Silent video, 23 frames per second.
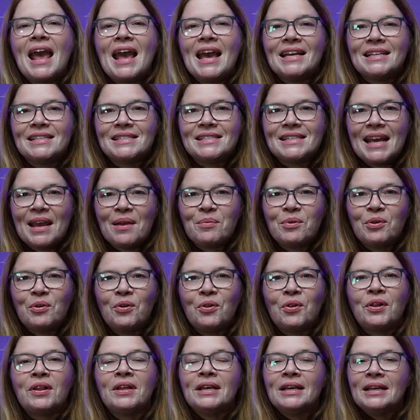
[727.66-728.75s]
And
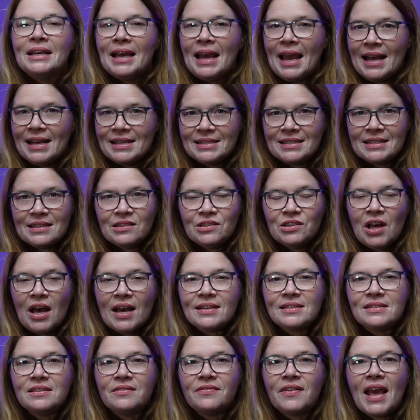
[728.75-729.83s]
Samuel has
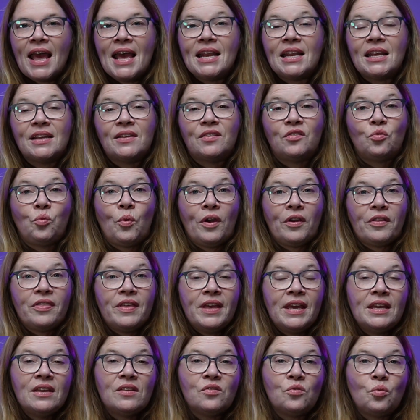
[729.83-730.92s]
lots of edits
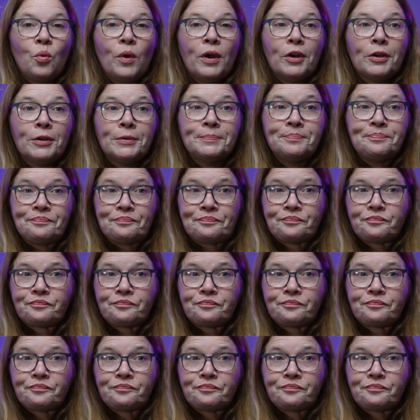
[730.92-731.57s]
where,